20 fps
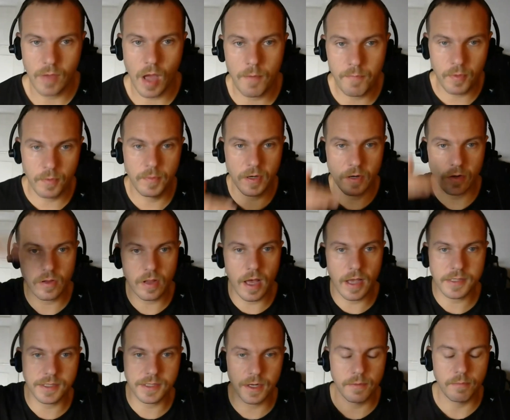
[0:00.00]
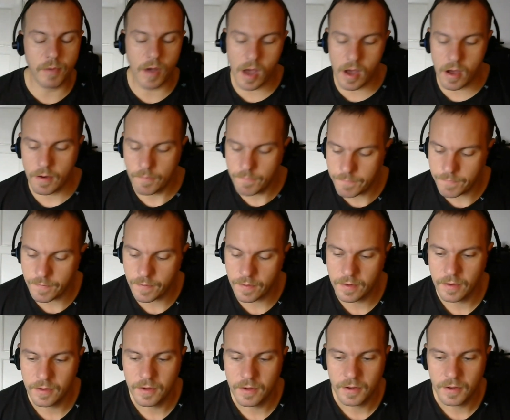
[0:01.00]
upper middle class and above,
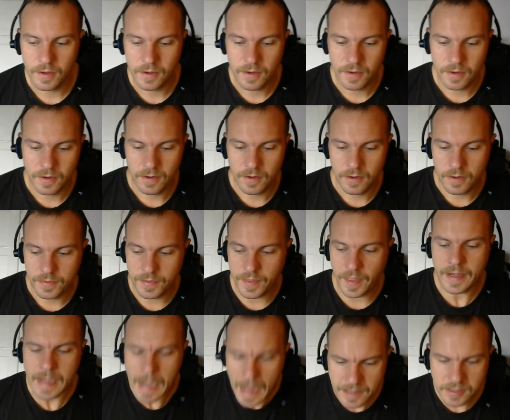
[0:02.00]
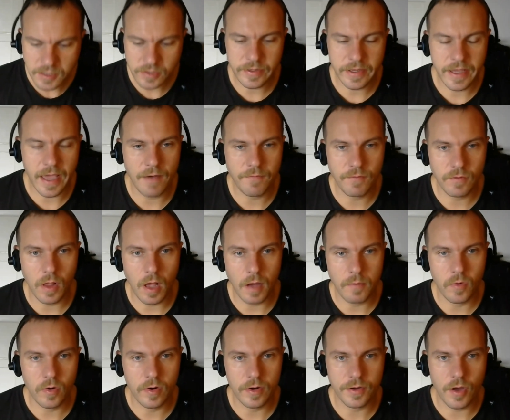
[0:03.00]
they naturally have a
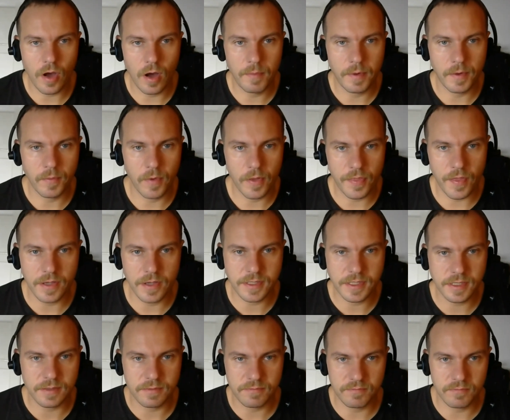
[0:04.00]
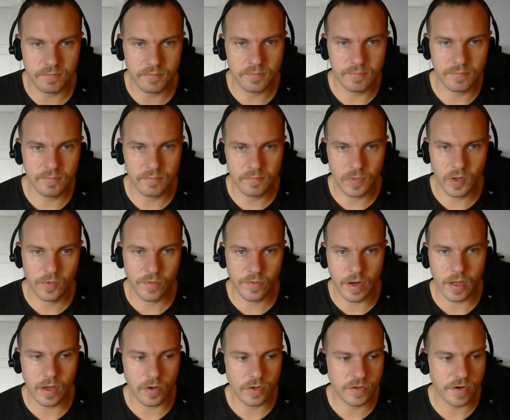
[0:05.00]
lot more in common with us
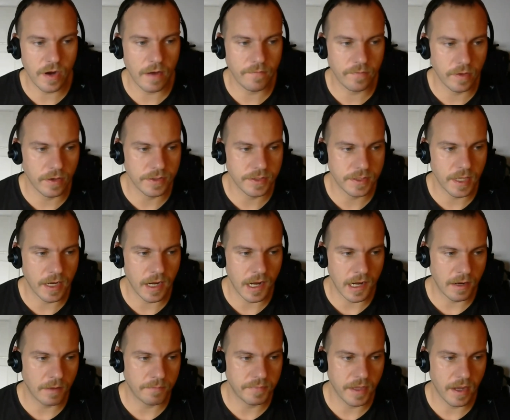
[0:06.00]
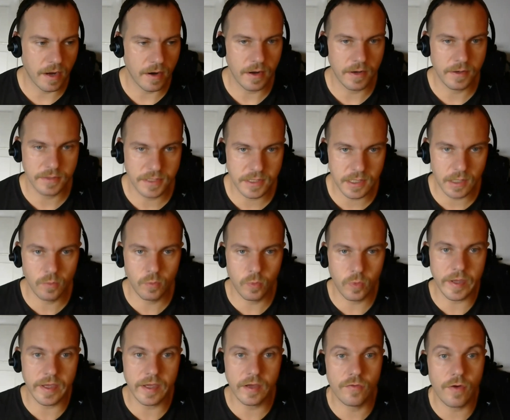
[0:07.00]
gringo travelers that end up there. And so
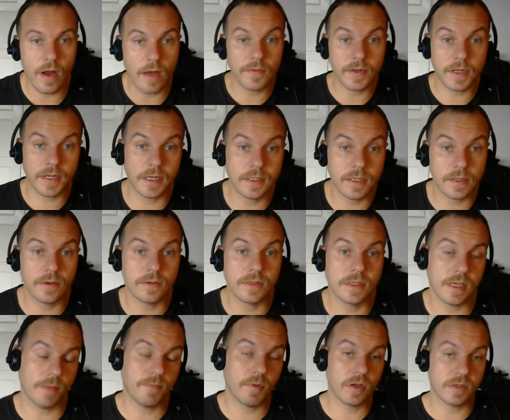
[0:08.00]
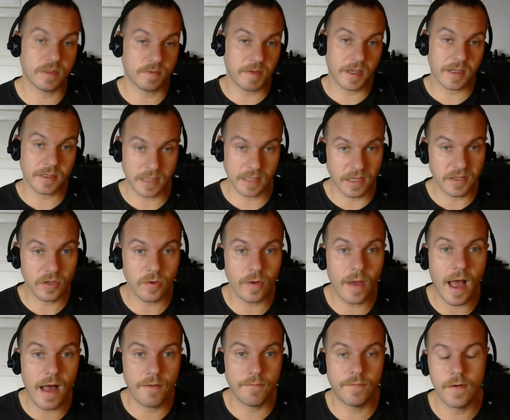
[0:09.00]
we gravitate to those neighborhoods because they do
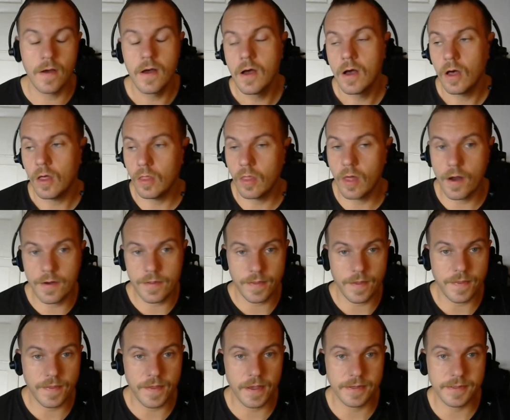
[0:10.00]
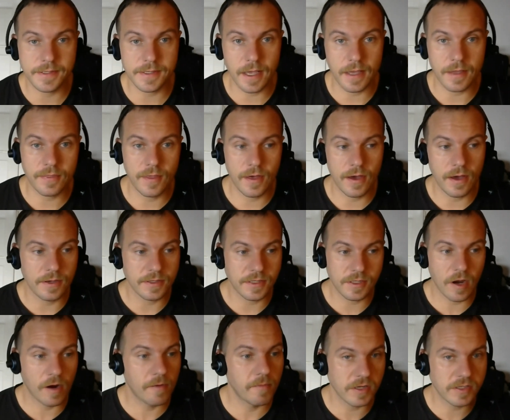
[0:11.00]
have a lot of the things like the
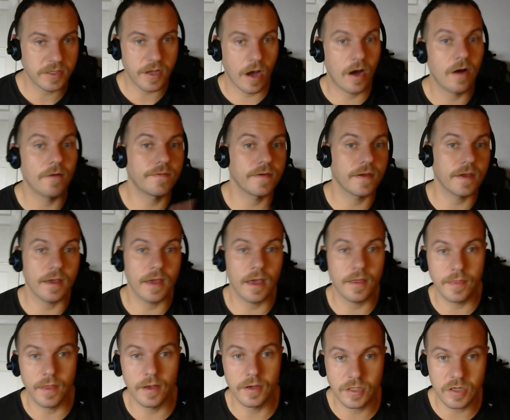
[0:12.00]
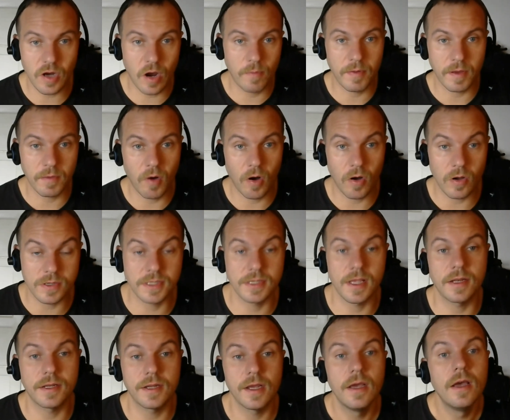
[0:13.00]
Starbucks coffee and the shopping malls
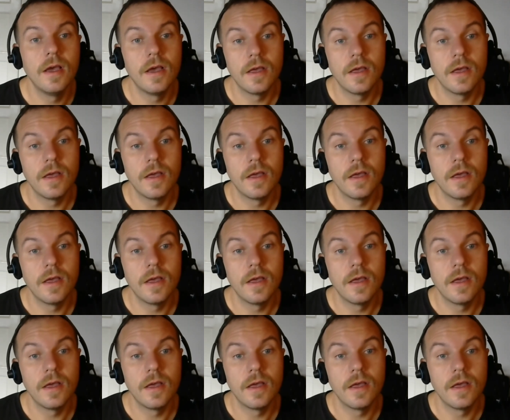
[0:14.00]
that